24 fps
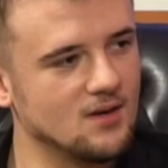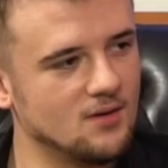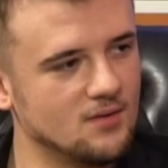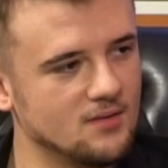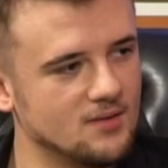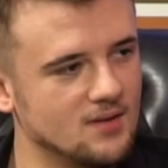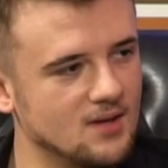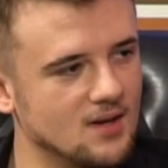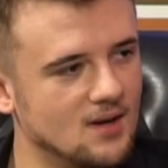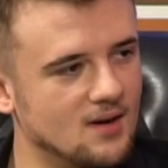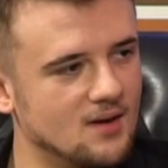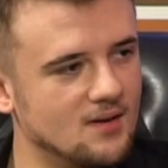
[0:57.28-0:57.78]

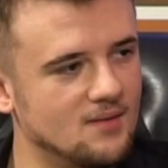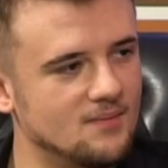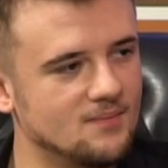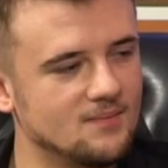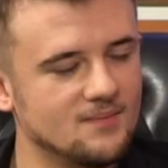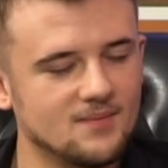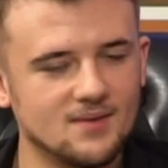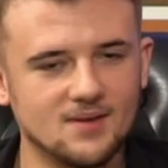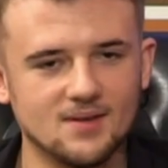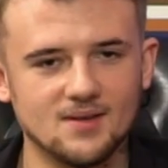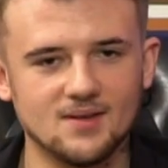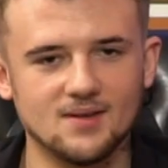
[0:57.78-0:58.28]
on the...
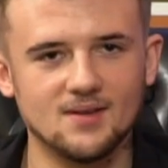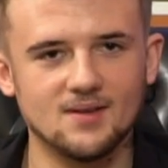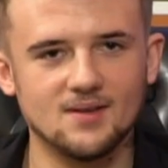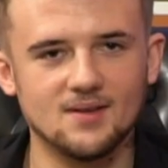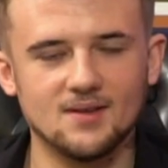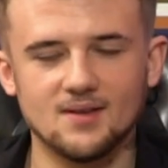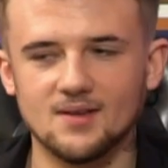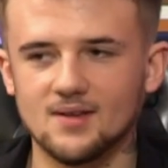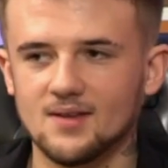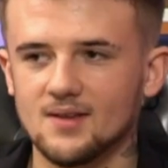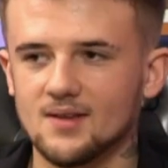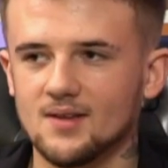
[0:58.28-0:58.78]

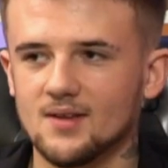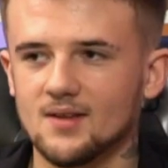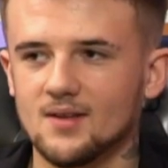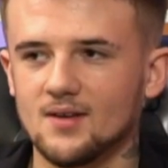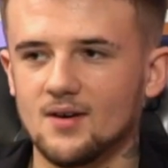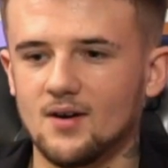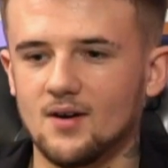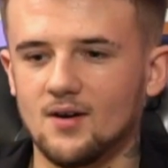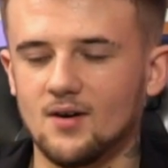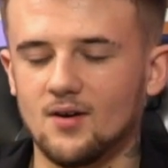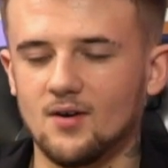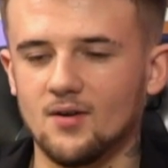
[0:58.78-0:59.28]

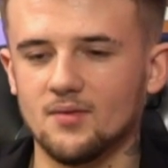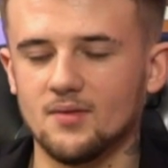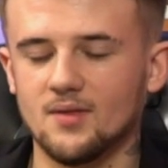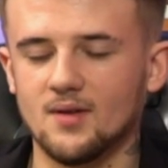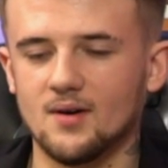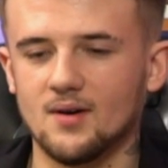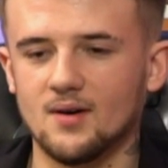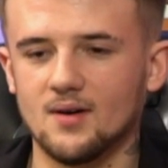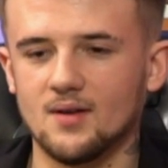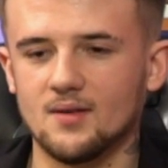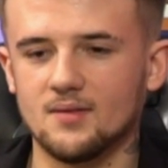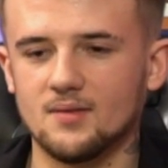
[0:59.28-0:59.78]

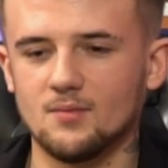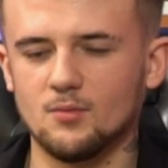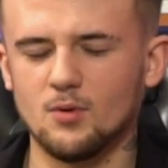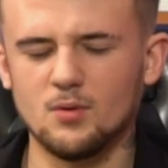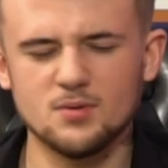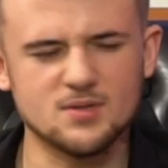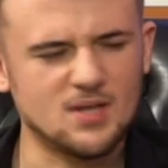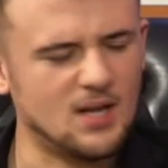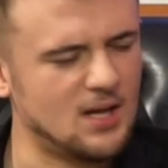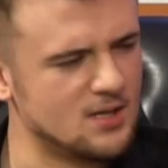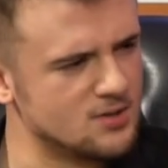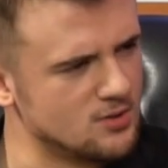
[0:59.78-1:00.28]
what
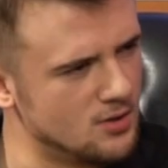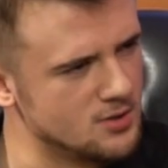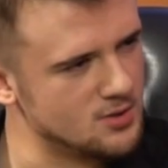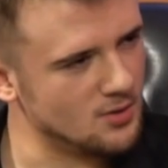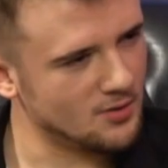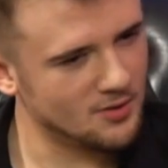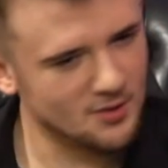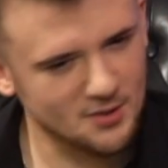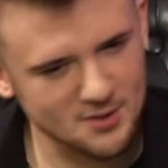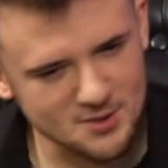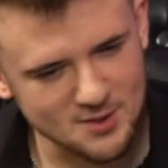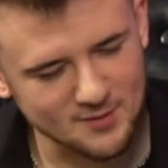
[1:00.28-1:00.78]
was the last card,
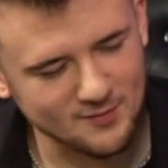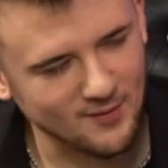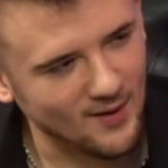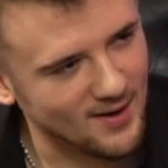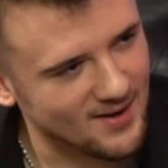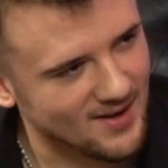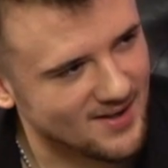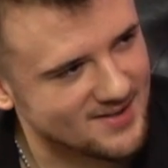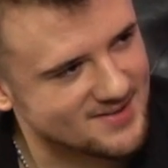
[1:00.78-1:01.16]
John? Who did you fight last?